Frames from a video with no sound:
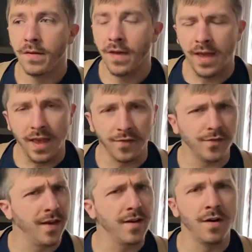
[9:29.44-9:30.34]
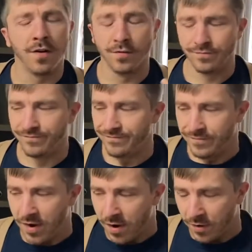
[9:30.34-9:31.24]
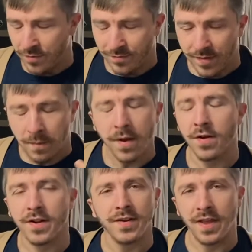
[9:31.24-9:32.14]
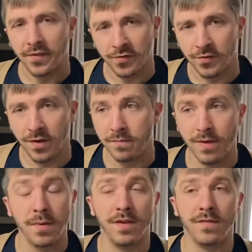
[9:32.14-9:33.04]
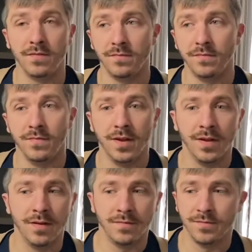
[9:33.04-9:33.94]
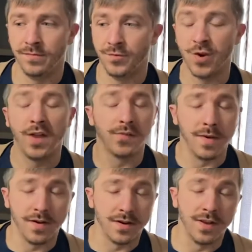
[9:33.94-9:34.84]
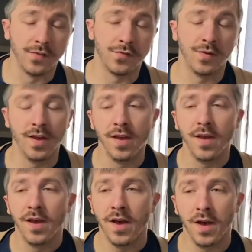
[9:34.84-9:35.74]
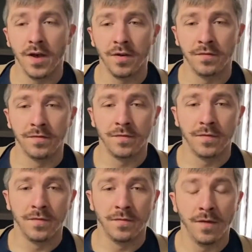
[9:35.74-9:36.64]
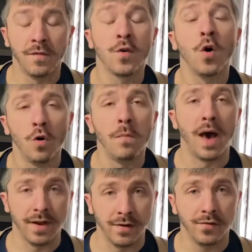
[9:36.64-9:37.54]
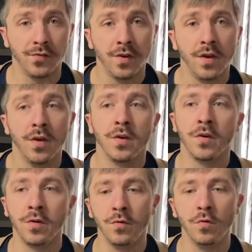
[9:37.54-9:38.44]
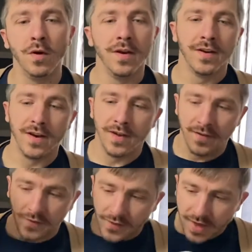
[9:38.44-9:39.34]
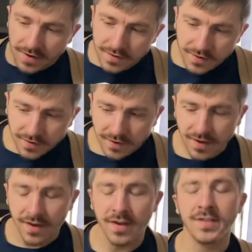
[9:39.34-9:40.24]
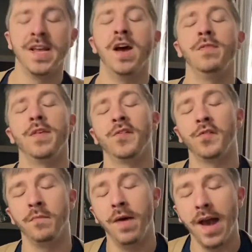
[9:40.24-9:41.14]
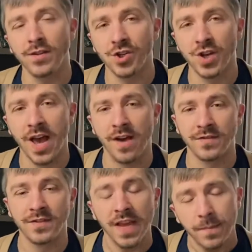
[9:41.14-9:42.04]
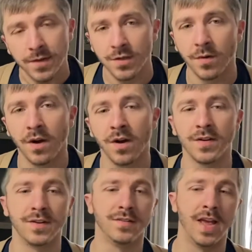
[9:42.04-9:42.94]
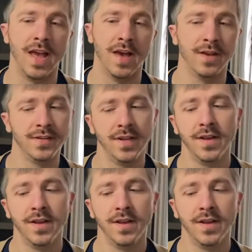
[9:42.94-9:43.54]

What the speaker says: I guess, like our American history, maybe even trans-American history, of coal miners who descend down this mine shaft deep into a heart and